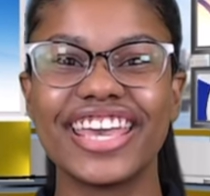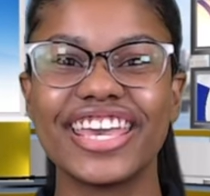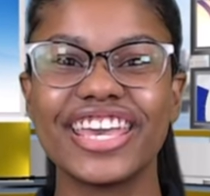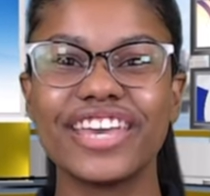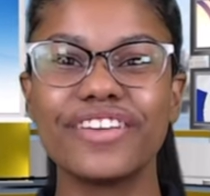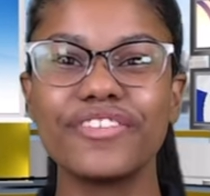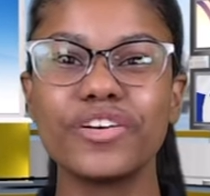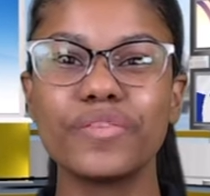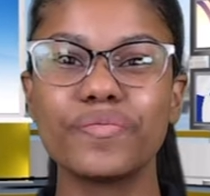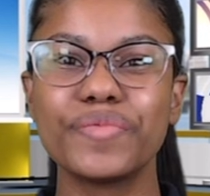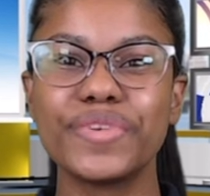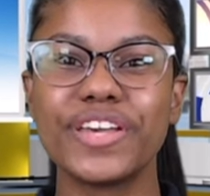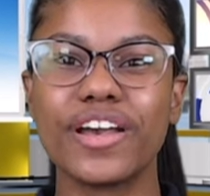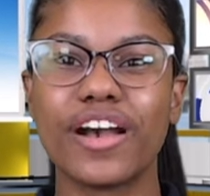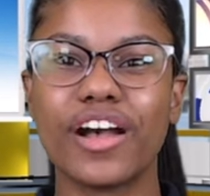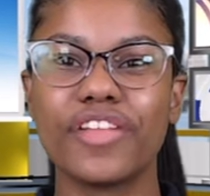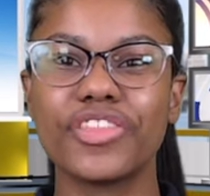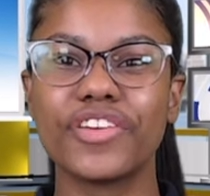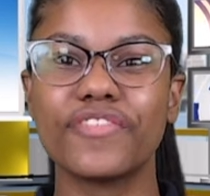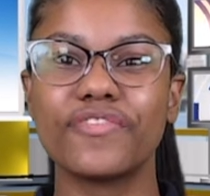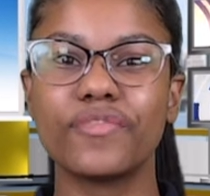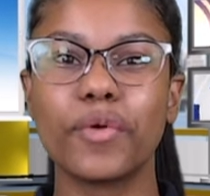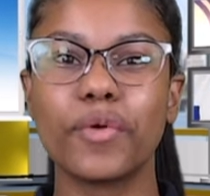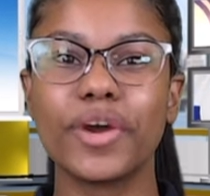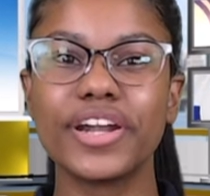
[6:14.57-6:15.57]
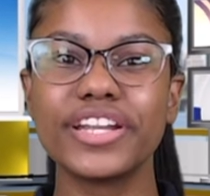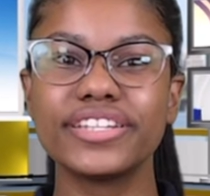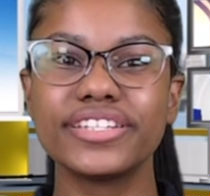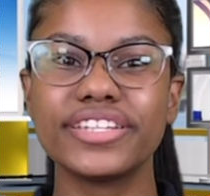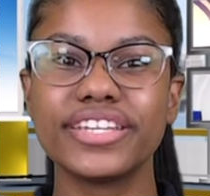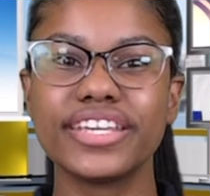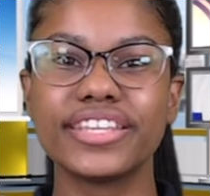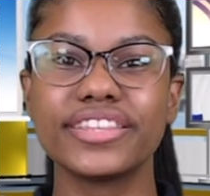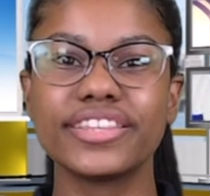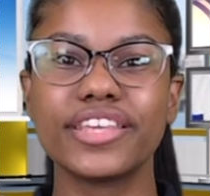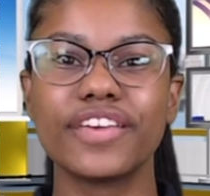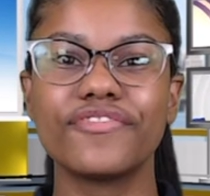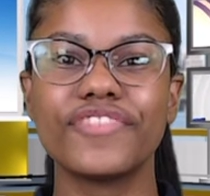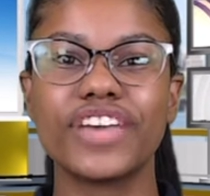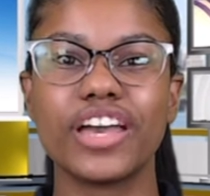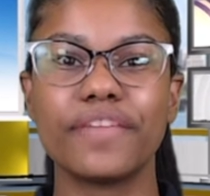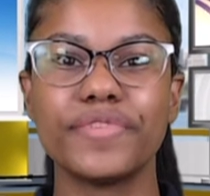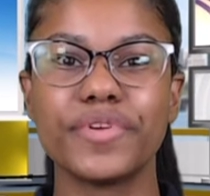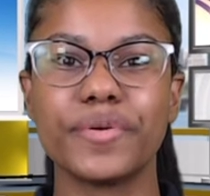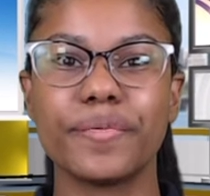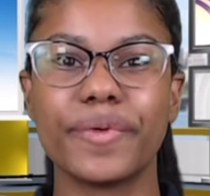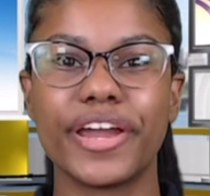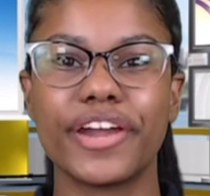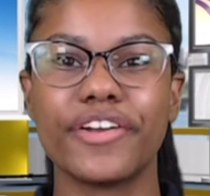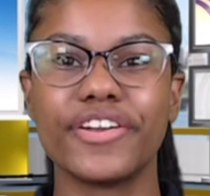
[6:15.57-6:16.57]
It will be on the 14th of
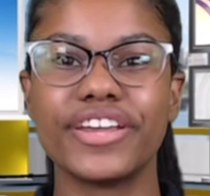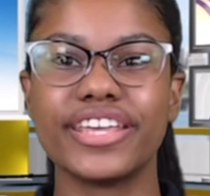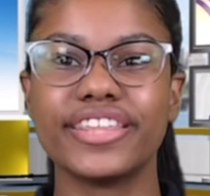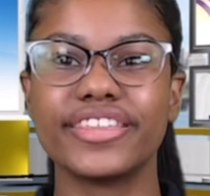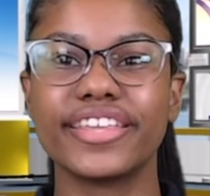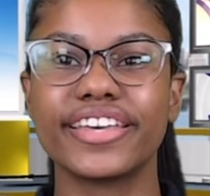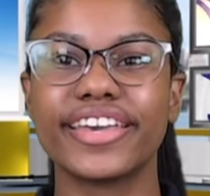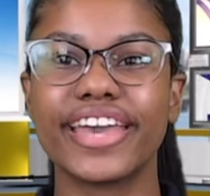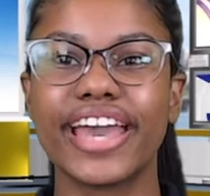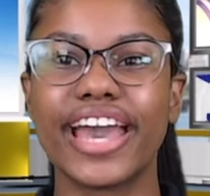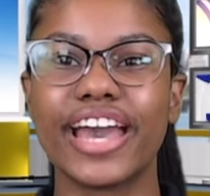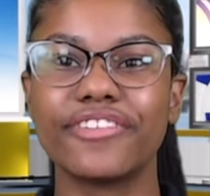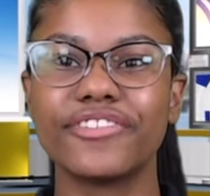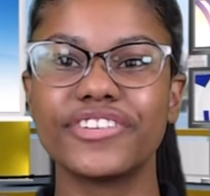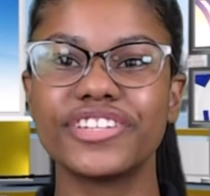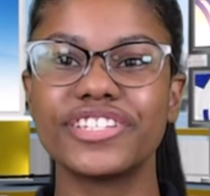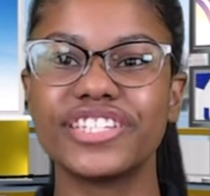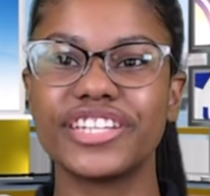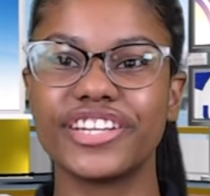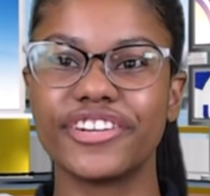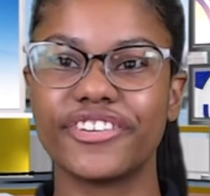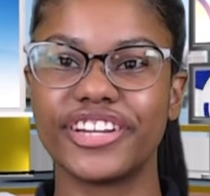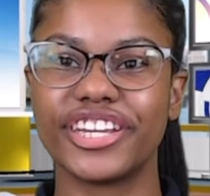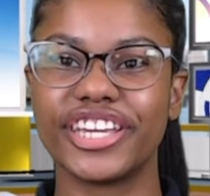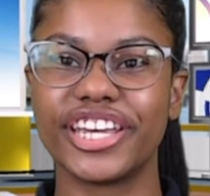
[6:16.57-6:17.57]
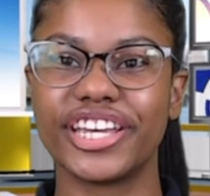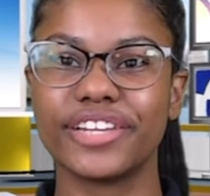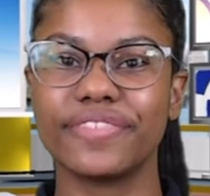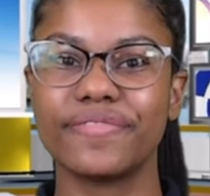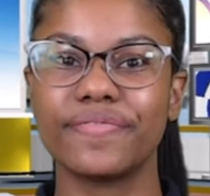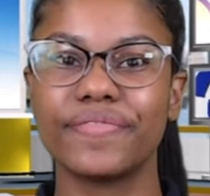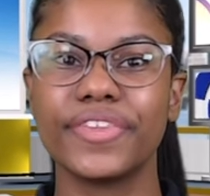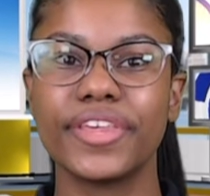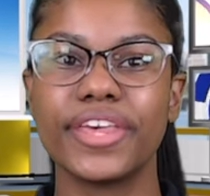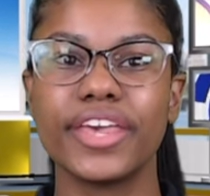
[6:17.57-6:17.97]
February in the cafeteria.